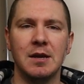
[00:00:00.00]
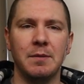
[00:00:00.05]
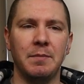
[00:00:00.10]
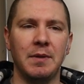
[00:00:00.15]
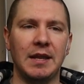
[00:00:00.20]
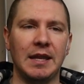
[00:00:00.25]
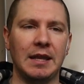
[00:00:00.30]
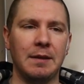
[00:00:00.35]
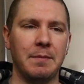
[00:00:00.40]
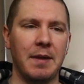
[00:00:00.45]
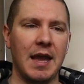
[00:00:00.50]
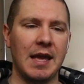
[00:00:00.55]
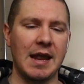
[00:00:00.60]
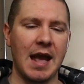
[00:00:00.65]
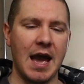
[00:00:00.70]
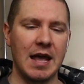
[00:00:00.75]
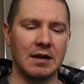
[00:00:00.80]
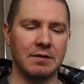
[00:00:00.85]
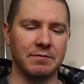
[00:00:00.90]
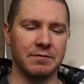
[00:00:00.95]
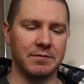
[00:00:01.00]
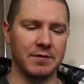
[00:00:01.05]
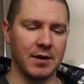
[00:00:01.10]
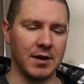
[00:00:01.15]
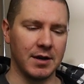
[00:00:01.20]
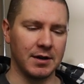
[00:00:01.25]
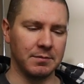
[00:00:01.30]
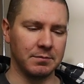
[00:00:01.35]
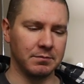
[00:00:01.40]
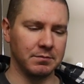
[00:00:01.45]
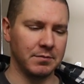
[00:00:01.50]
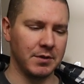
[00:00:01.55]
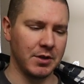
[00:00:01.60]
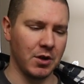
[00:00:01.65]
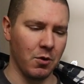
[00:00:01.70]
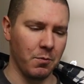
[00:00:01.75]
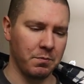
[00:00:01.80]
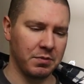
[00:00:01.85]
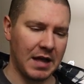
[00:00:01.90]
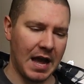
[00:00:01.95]
meaning made out of, um, you
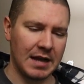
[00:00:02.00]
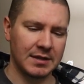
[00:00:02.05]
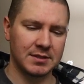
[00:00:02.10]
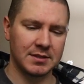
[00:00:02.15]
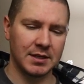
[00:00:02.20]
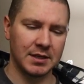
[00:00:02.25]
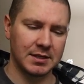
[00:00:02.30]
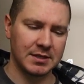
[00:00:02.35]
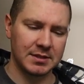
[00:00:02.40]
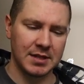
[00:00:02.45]
know, plastic,